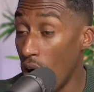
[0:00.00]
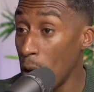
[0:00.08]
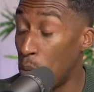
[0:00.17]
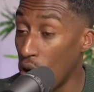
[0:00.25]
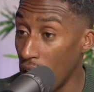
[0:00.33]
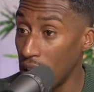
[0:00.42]

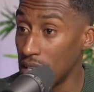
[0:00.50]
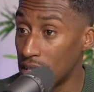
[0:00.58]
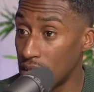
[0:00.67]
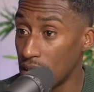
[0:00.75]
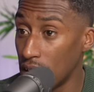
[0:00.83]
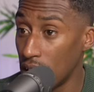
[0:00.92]
hey
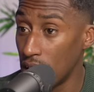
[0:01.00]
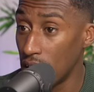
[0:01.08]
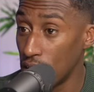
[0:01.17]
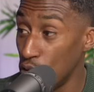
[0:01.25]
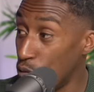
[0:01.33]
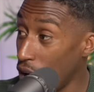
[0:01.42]
boys,
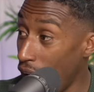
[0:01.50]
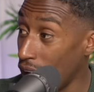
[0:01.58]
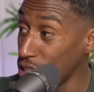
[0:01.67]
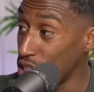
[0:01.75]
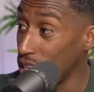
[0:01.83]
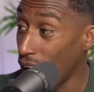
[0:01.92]
you've
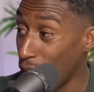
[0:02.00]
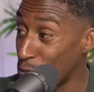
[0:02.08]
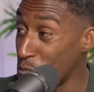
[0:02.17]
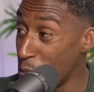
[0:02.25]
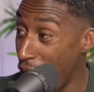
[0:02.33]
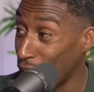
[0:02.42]
actually
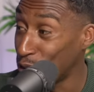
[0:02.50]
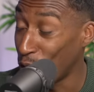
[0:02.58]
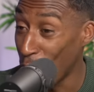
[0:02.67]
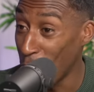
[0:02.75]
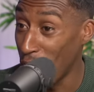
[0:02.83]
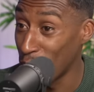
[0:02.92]
had
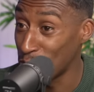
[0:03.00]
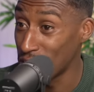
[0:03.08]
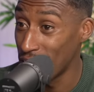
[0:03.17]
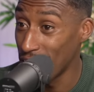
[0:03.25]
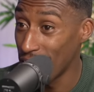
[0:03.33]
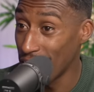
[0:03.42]
mad glow
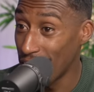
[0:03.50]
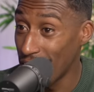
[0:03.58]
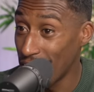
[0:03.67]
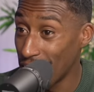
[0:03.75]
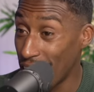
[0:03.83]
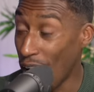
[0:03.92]
ups.
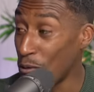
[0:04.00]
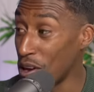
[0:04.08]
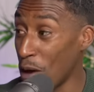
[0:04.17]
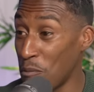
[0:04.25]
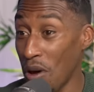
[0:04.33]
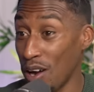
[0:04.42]
Like
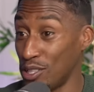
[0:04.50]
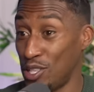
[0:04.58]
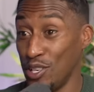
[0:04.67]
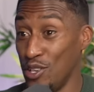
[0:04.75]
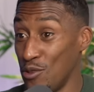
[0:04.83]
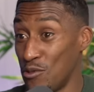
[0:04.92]
when I
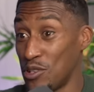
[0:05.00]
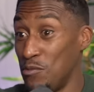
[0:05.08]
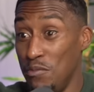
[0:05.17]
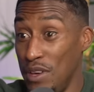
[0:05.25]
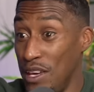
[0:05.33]
bought you, you was